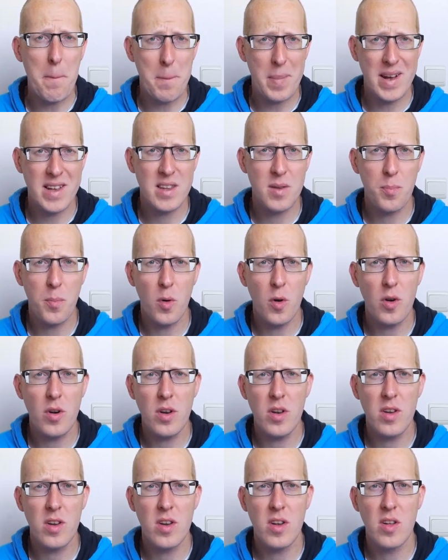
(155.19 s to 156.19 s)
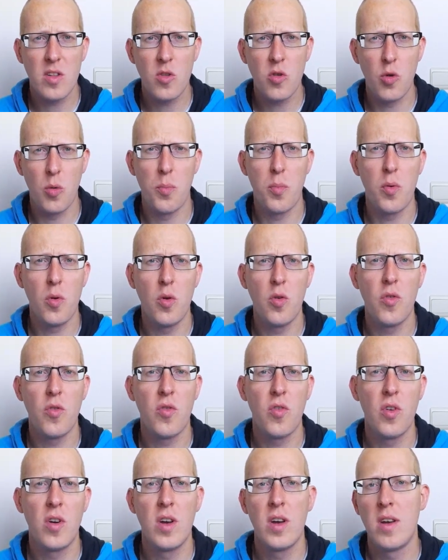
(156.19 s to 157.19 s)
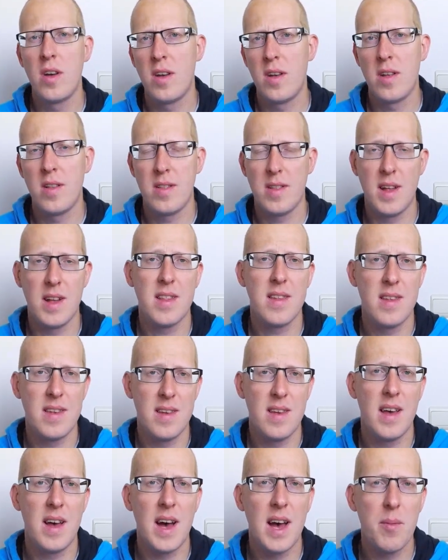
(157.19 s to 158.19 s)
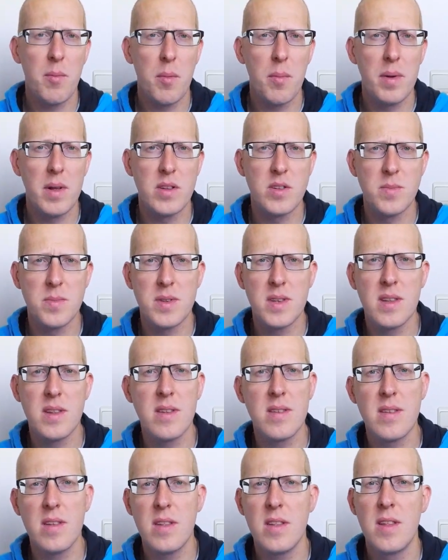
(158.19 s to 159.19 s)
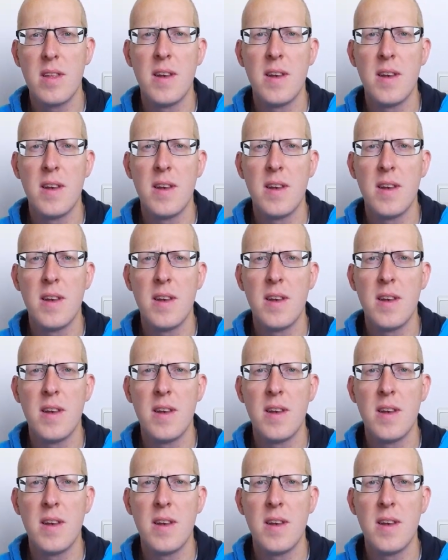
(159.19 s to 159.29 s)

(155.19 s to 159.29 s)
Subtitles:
passport to prove that I'm a Belgian citizen.